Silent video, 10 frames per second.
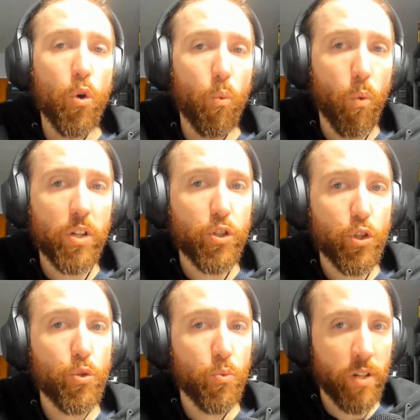What do
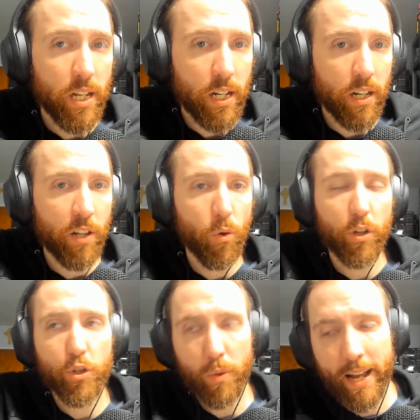you need in
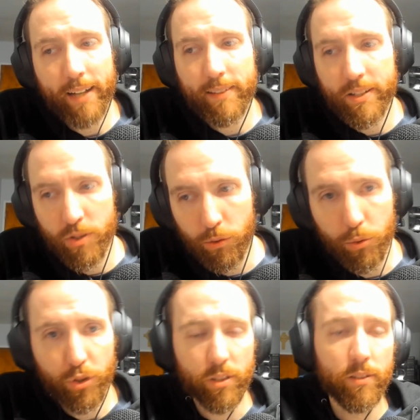order to enact that
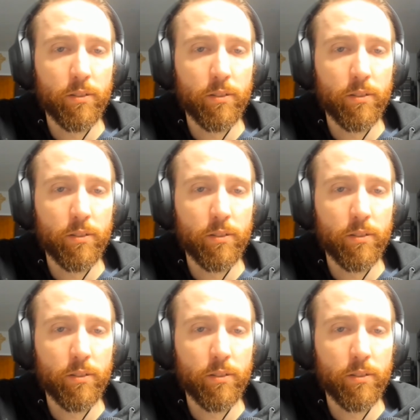solution?